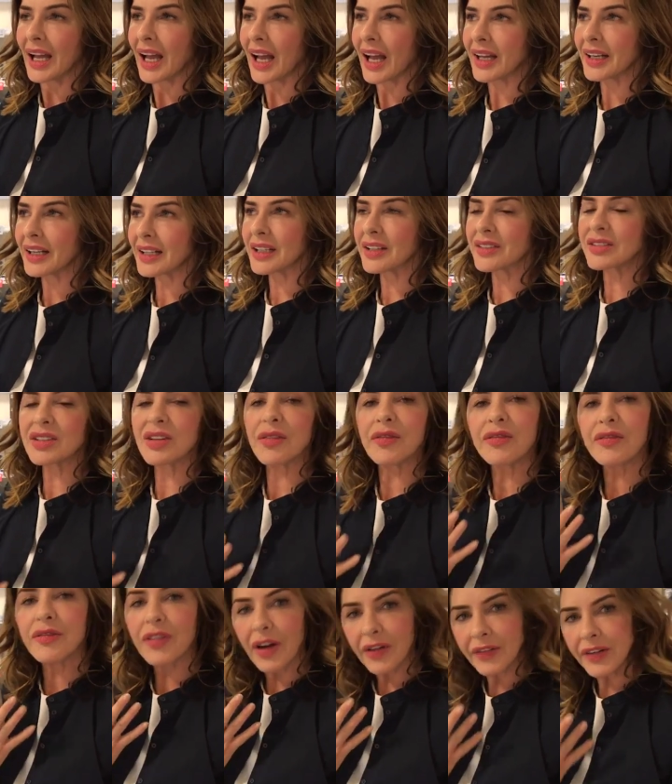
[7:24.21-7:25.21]
and it gives a
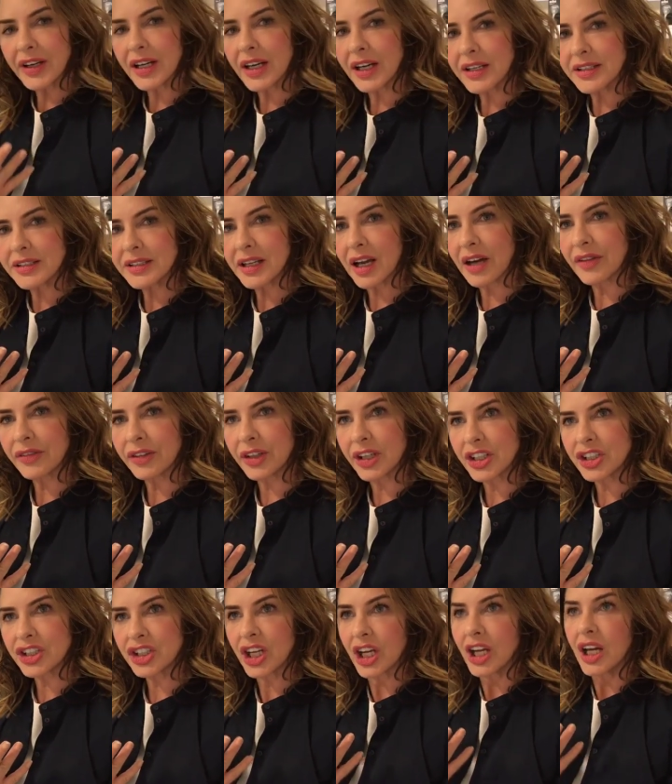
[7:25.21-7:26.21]
very nice
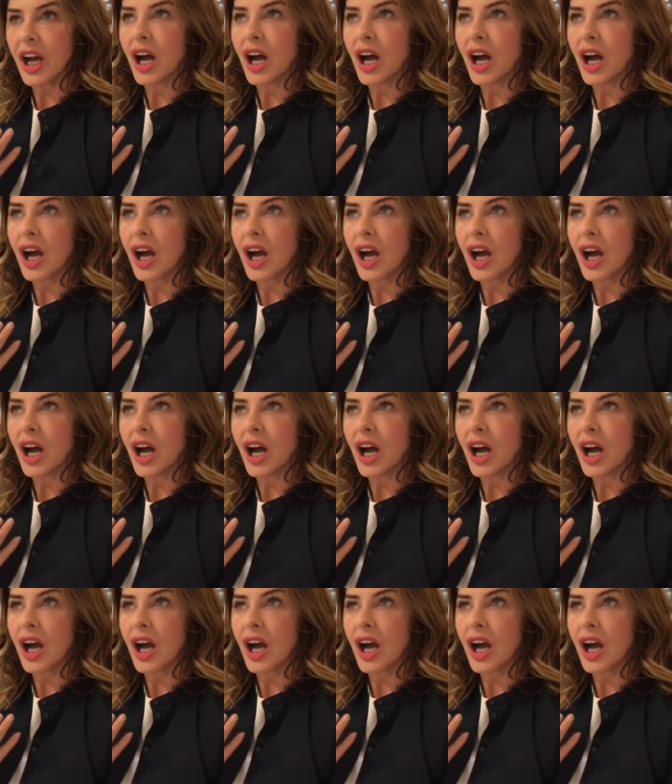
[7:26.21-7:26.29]
coverage